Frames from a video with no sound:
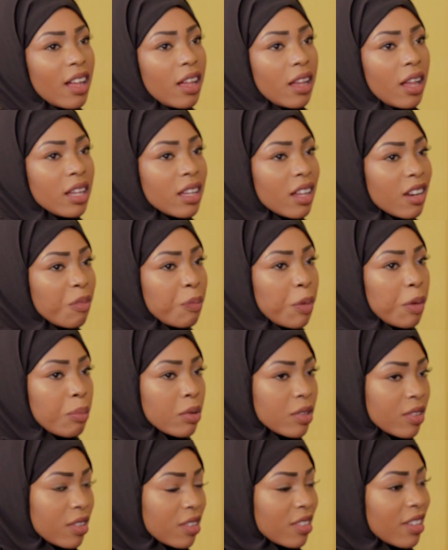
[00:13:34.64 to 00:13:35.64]
a lot of
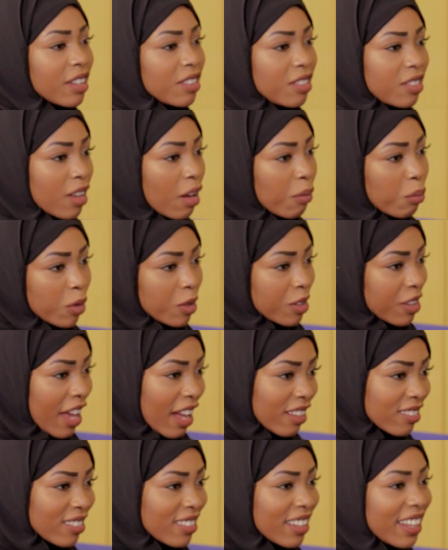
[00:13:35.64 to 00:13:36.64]
people, since I stopped
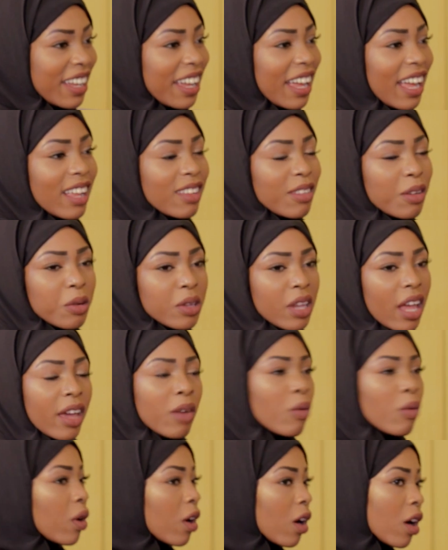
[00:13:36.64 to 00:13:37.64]
broadcasting, and they were
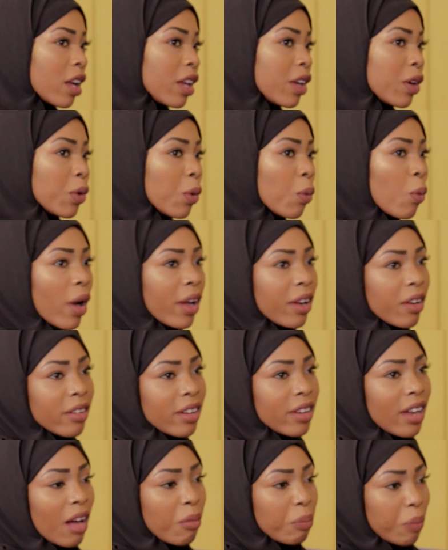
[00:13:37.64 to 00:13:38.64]
like, where are you? Why
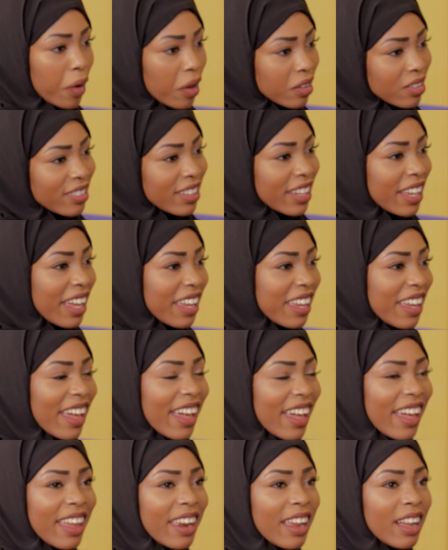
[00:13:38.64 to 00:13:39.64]
you're not posting again?